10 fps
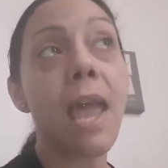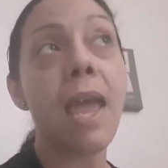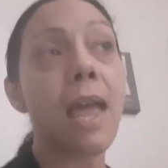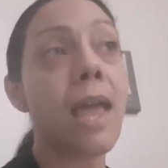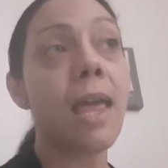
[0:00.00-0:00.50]

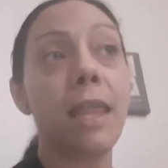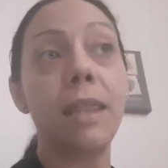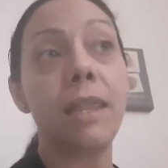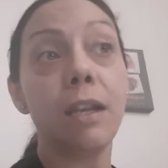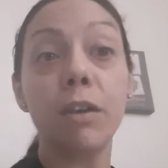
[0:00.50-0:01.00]

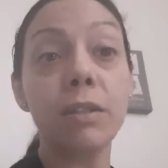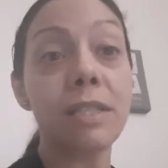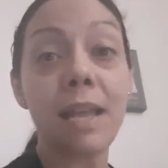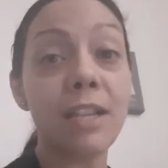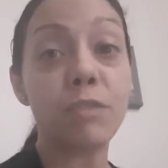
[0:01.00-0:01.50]
and they're
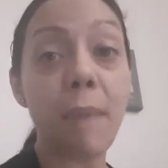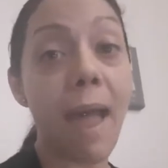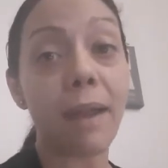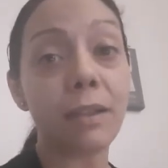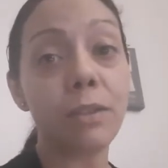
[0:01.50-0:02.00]
snatched
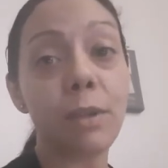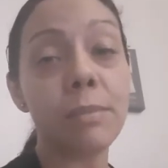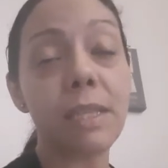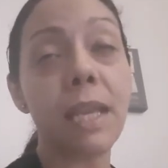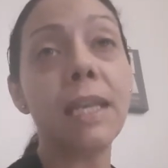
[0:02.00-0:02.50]
back. You know what
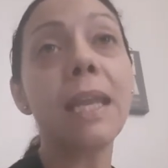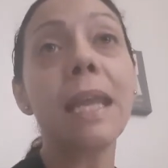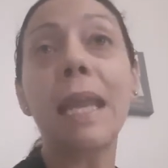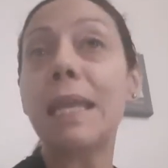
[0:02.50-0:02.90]
I'm saying?